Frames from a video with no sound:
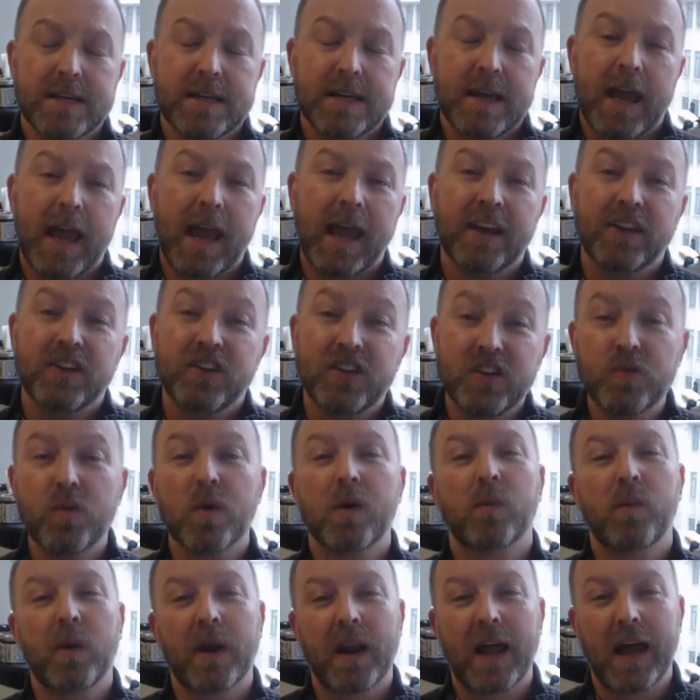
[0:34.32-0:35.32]
And you
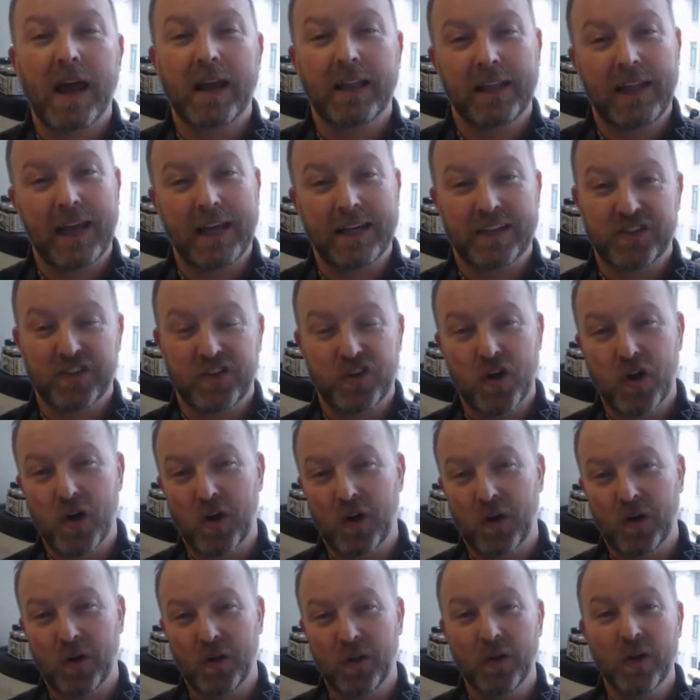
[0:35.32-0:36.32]
are what I like to
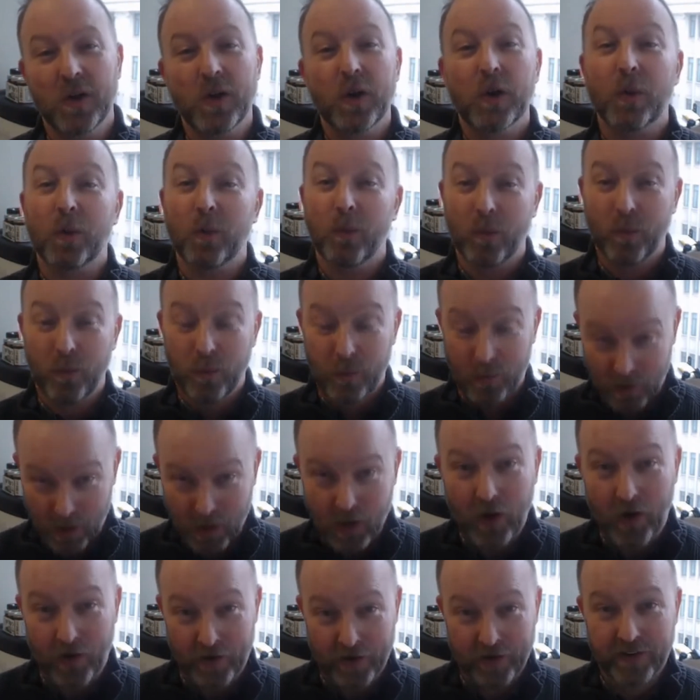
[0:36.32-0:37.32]
call
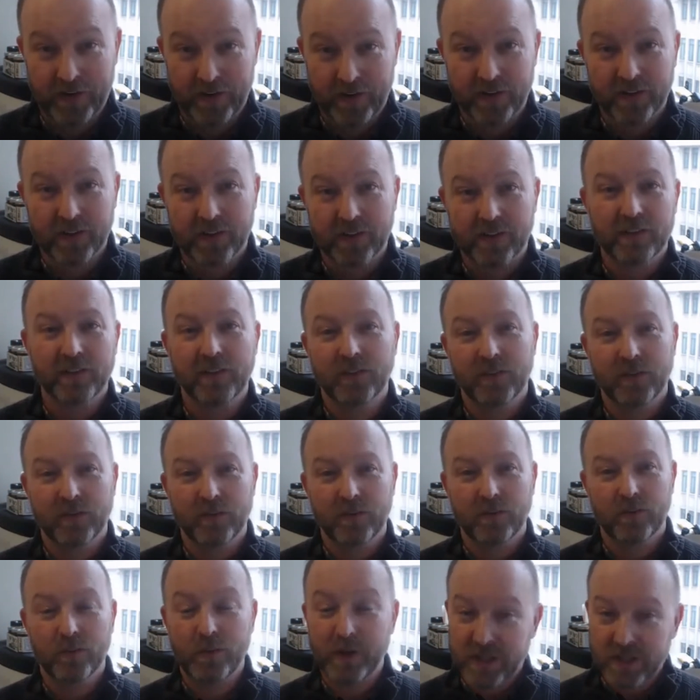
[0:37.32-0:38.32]
wrong.
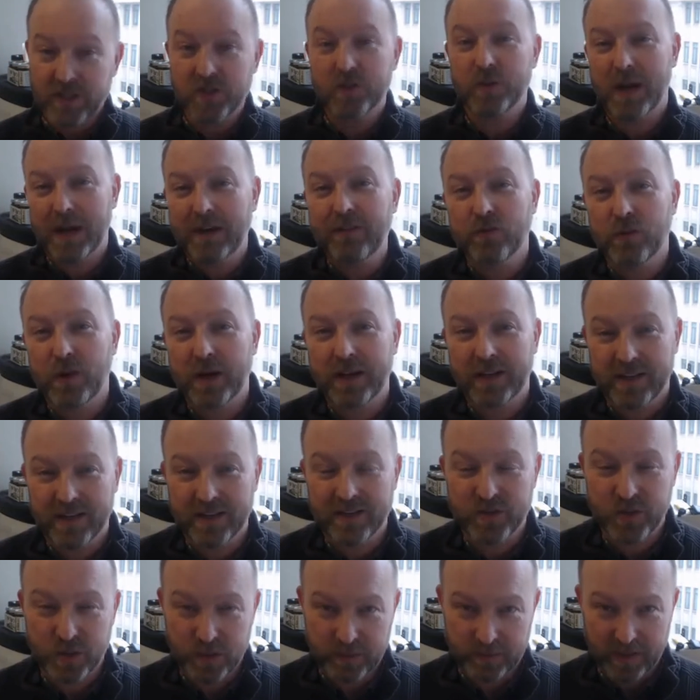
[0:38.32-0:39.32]
We do have White
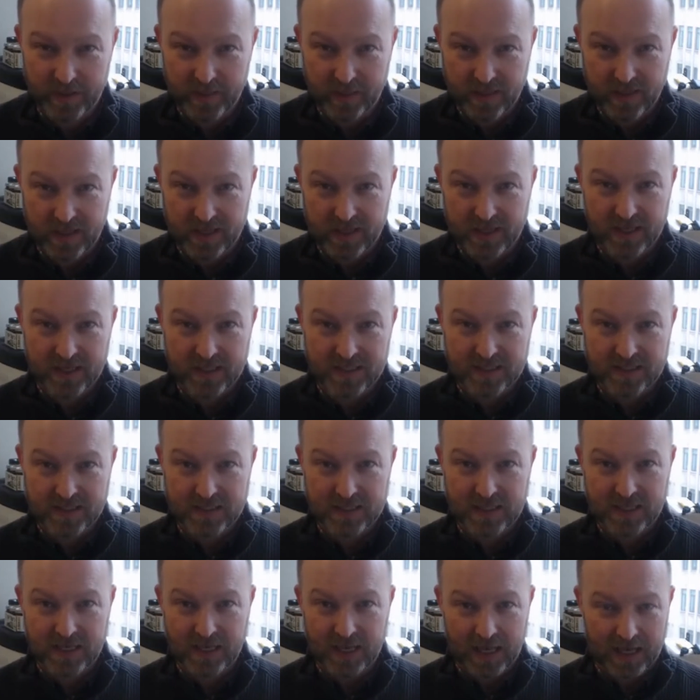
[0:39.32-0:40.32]
History Month.
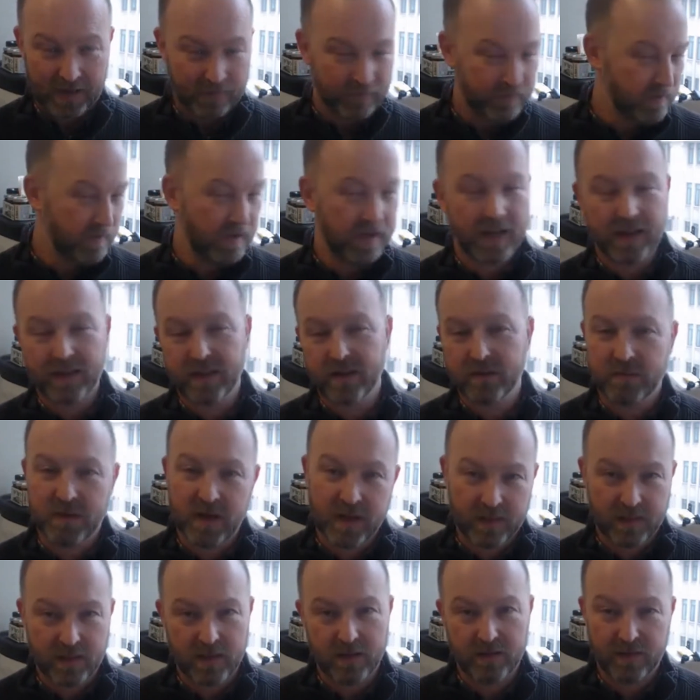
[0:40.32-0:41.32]
It's every other
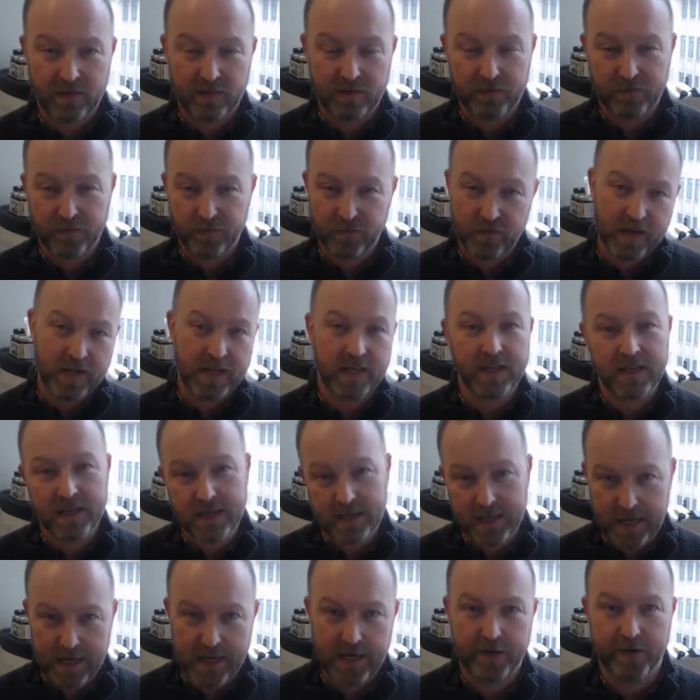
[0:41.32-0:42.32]
month of the freaking
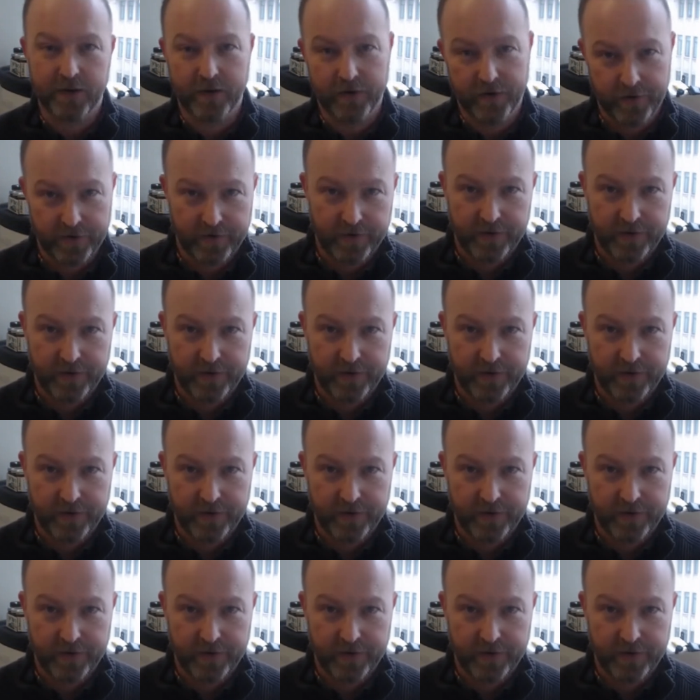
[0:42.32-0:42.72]
year.